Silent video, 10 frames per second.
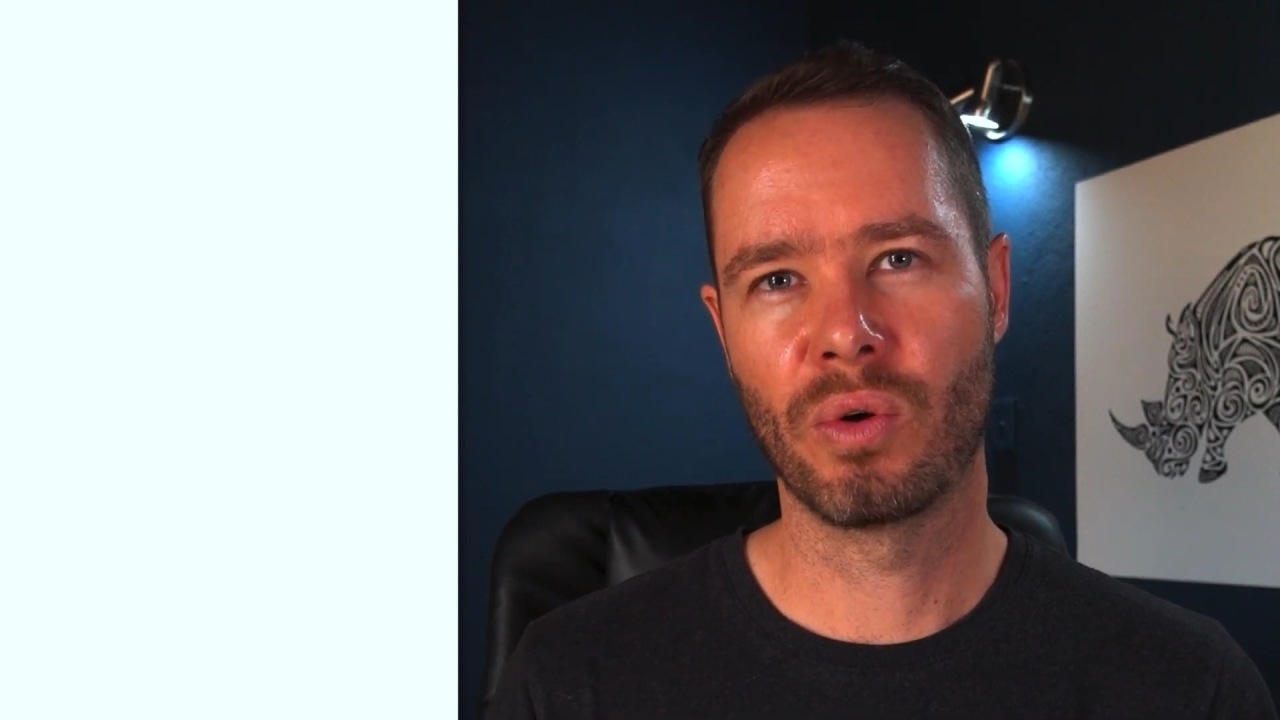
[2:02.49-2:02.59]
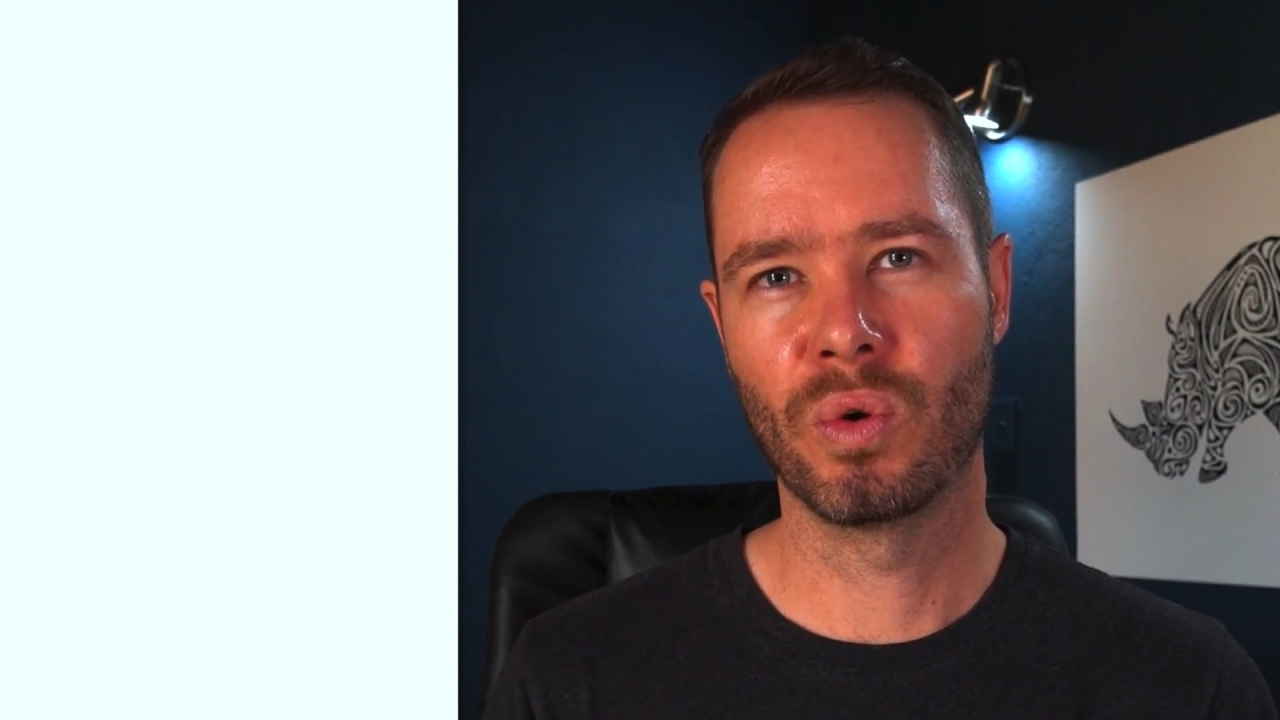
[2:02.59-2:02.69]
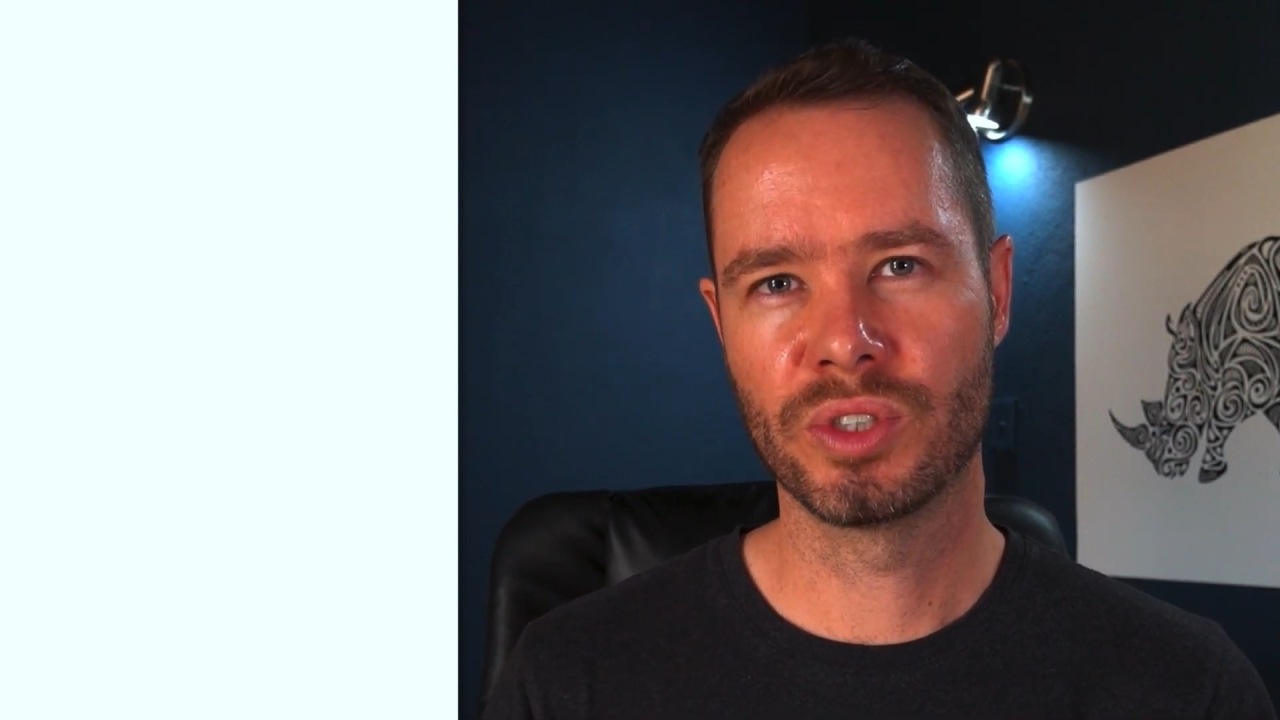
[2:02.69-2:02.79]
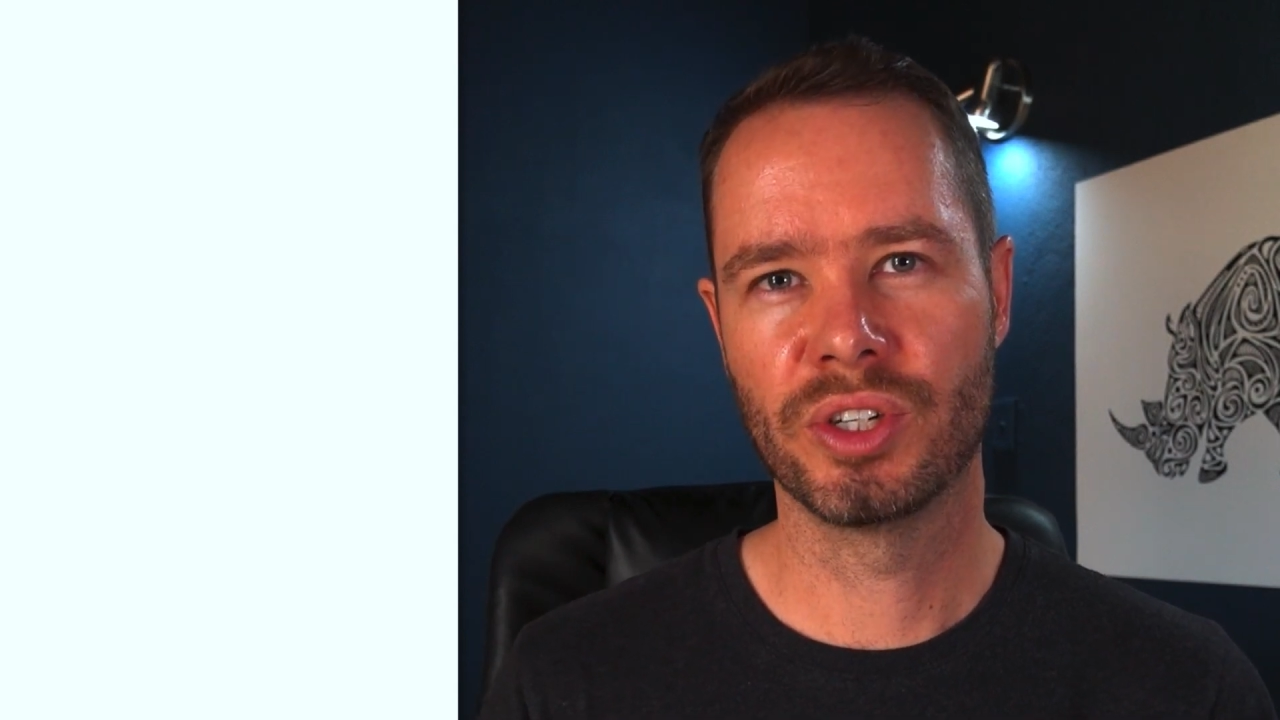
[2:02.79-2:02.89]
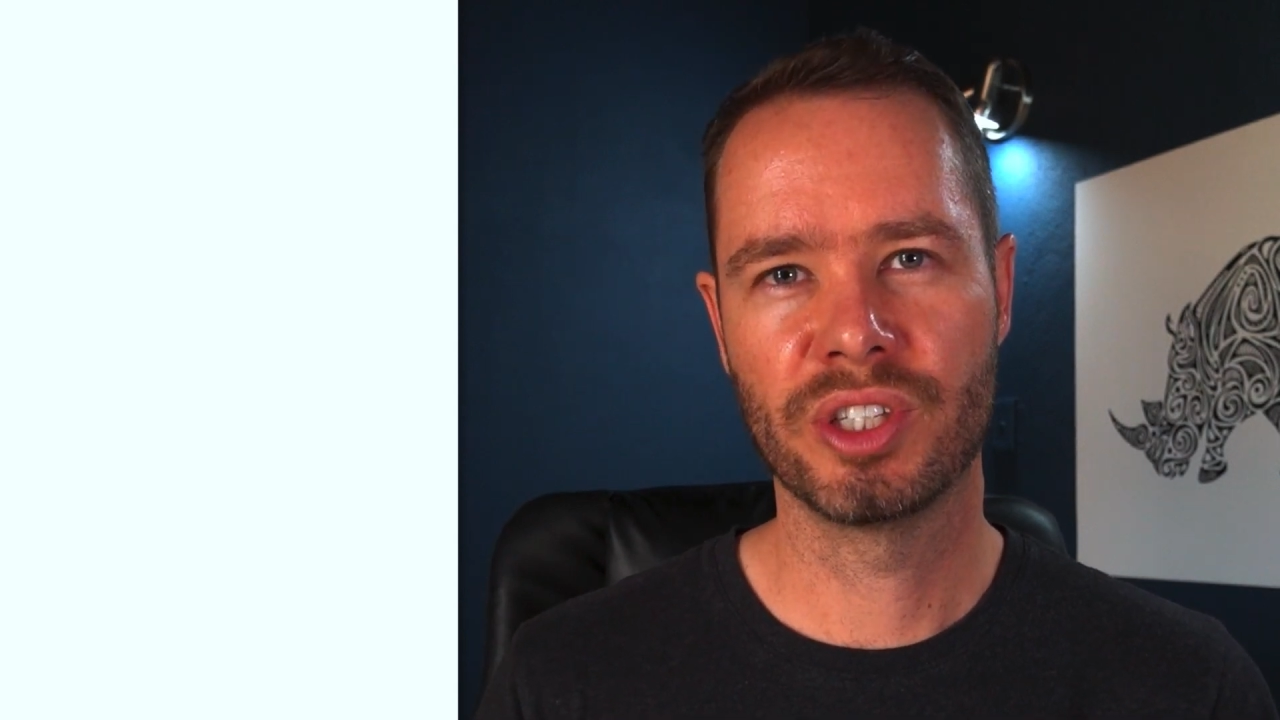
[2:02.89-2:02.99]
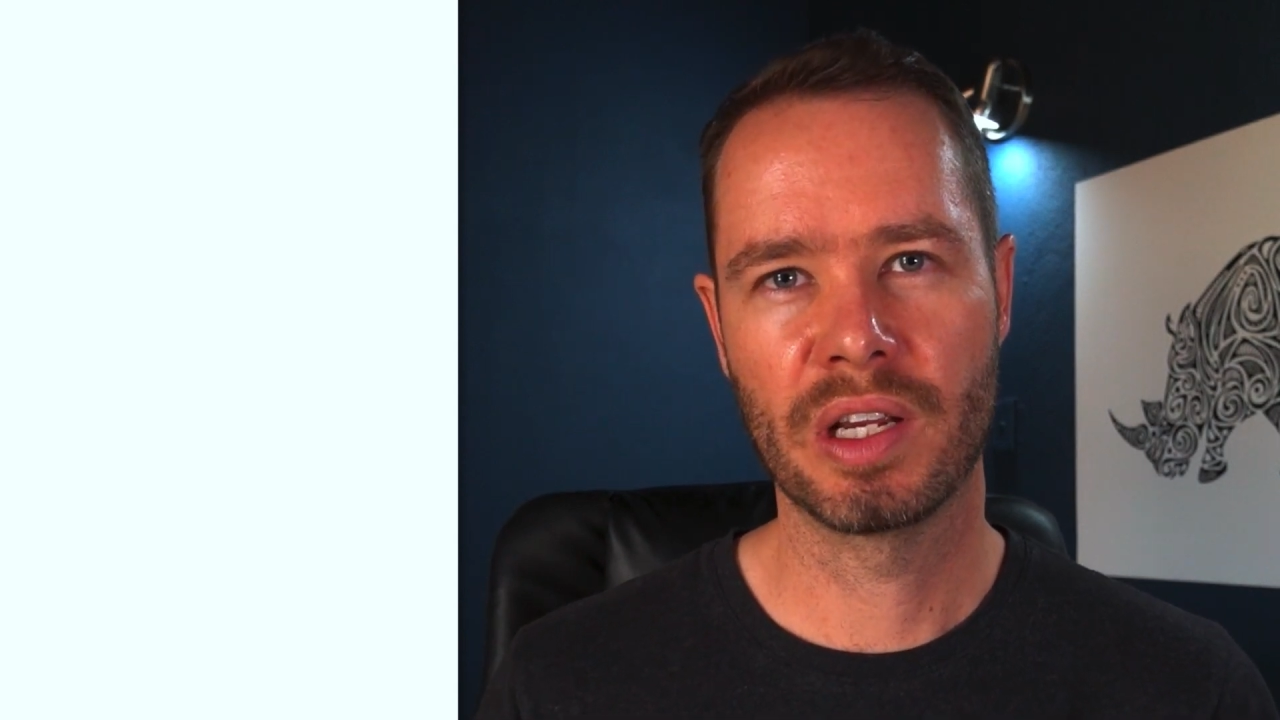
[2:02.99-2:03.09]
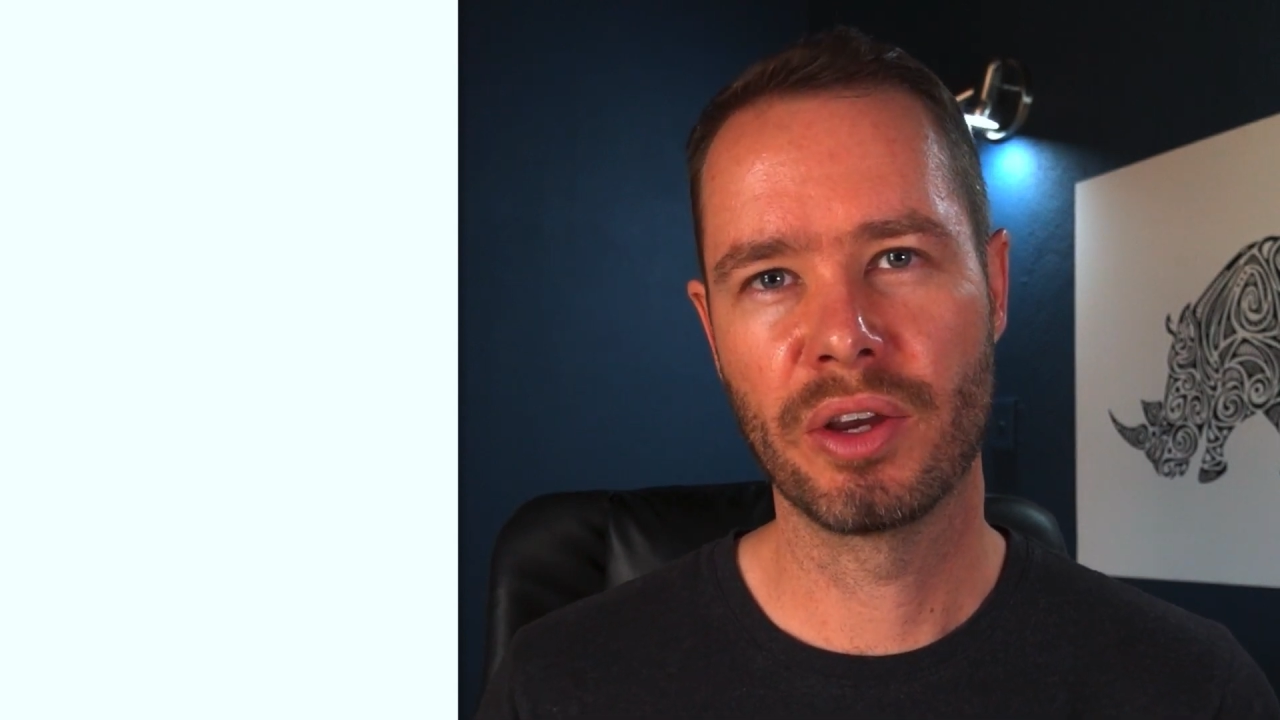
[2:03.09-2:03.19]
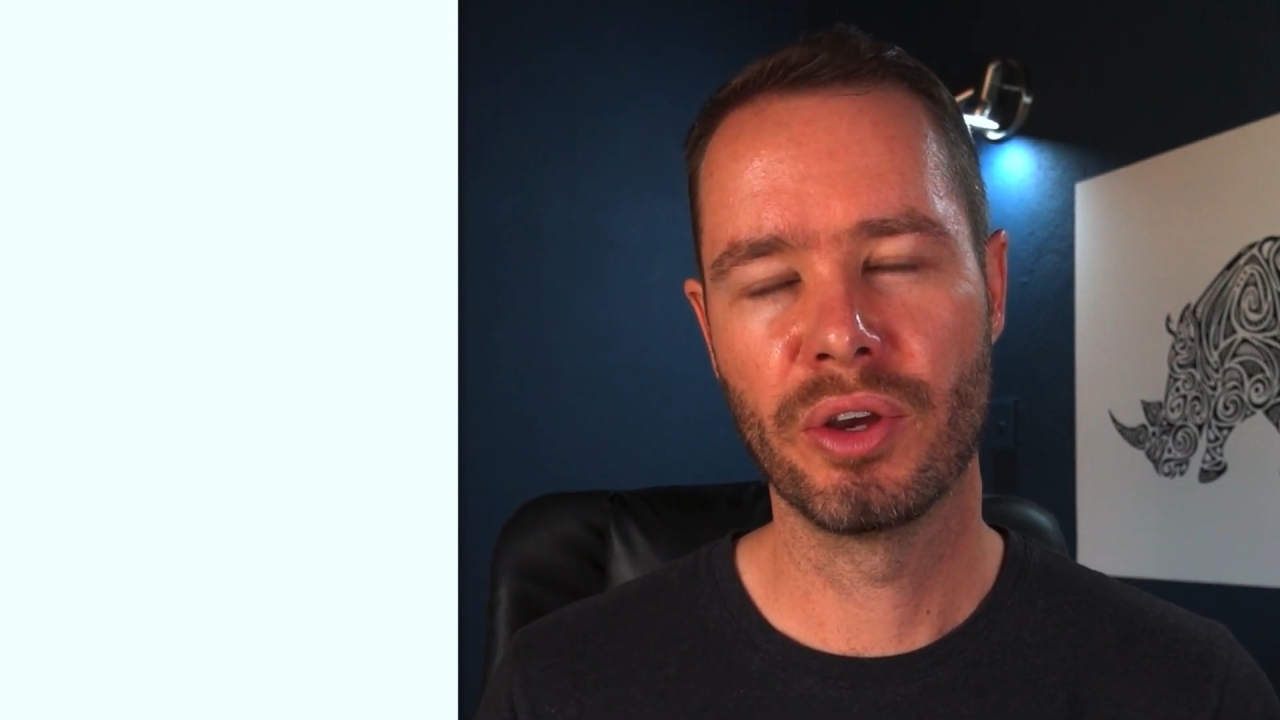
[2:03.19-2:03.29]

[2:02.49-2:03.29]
also check